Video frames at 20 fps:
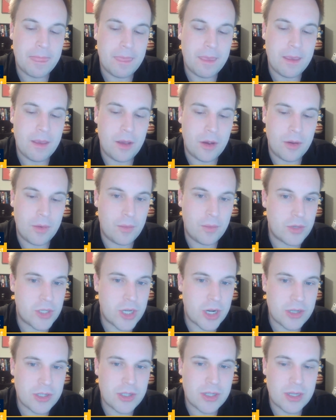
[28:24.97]
you know,
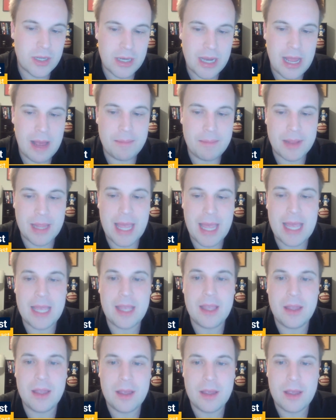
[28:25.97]
Jairus not
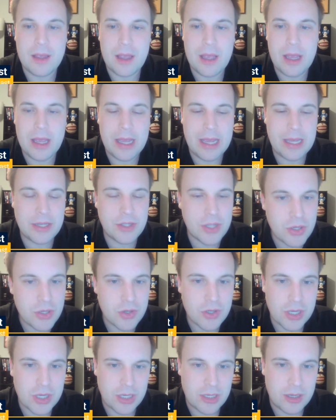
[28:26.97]
playing is
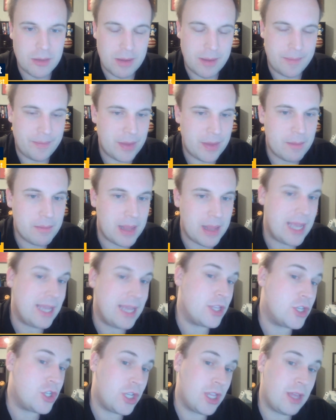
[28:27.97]
interesting to me. Him playing in
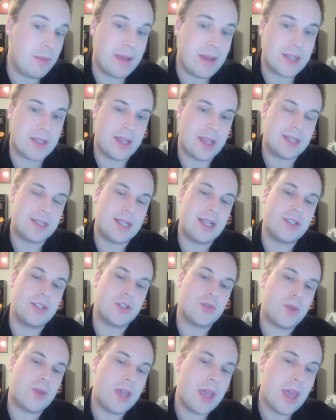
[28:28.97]
the G League makes a lot of sense
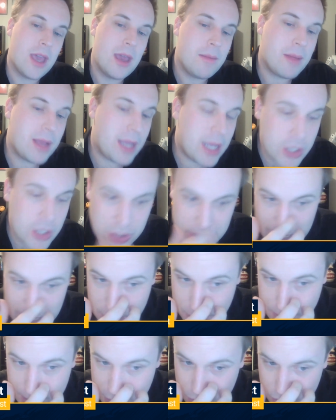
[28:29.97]
this week. Like, he just had
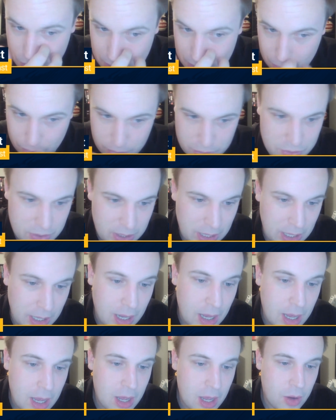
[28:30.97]
his best week. We'll
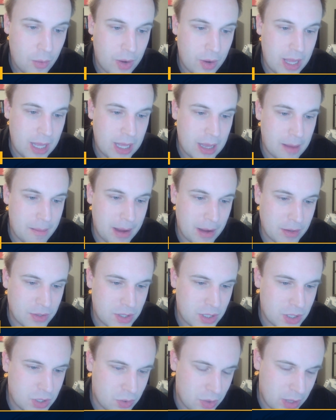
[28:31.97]
see what he can bounce
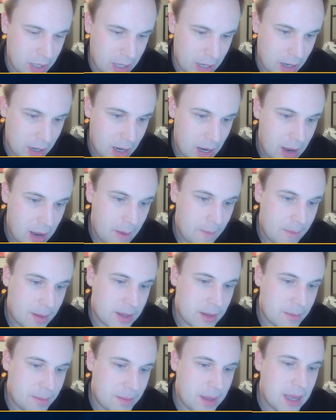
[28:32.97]
into there.
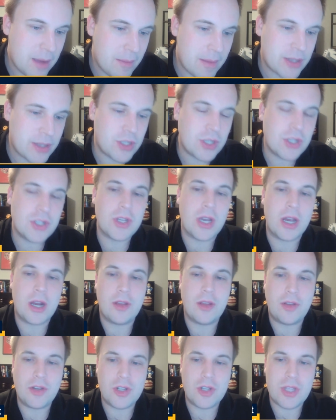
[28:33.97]
But the big misses are
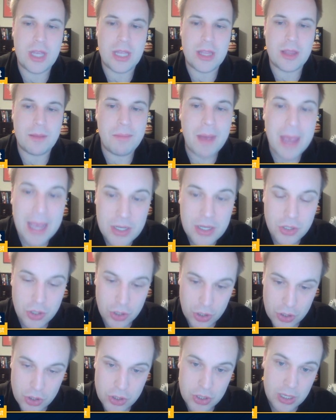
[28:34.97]
just that the
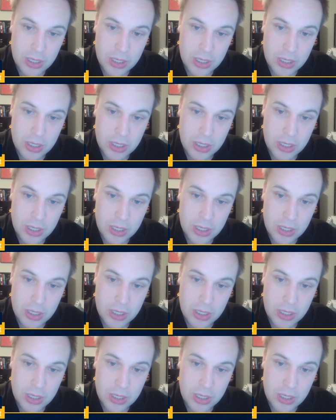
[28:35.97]
Pacers